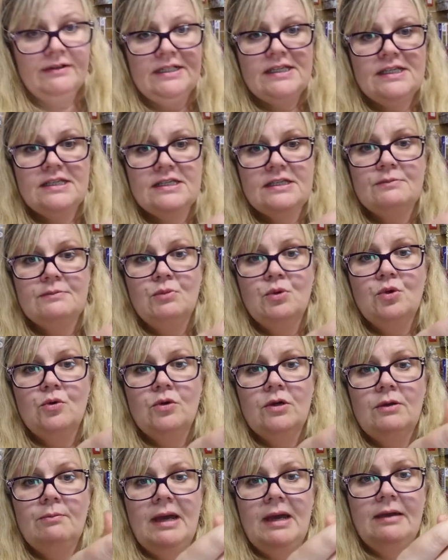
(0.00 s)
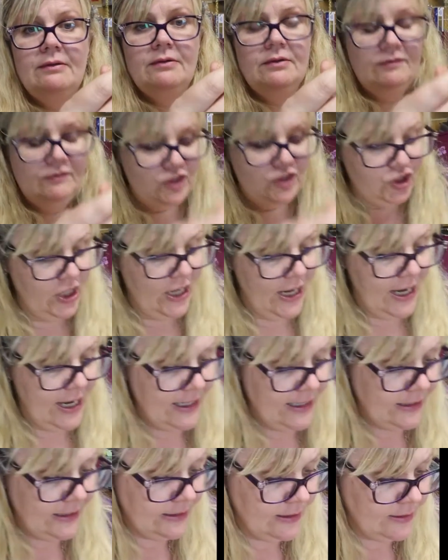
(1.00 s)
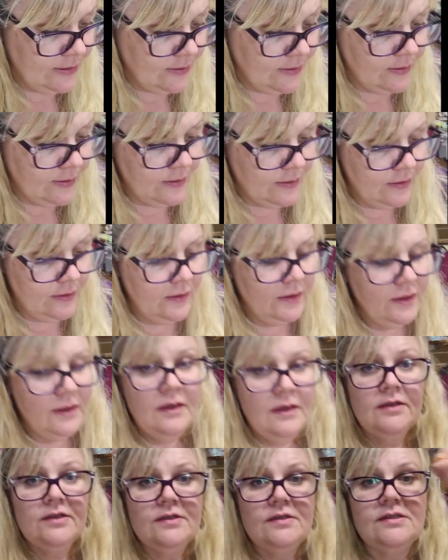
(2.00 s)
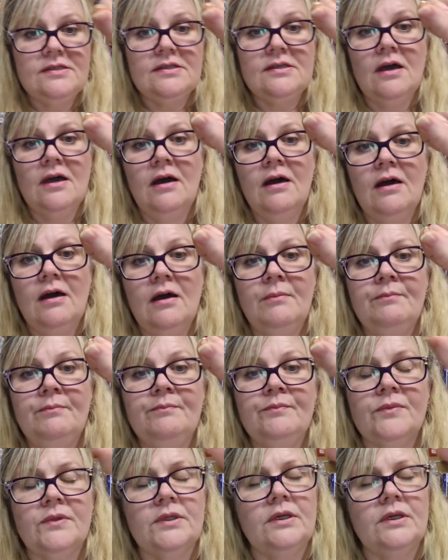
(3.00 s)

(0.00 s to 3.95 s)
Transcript: small amount of chain, some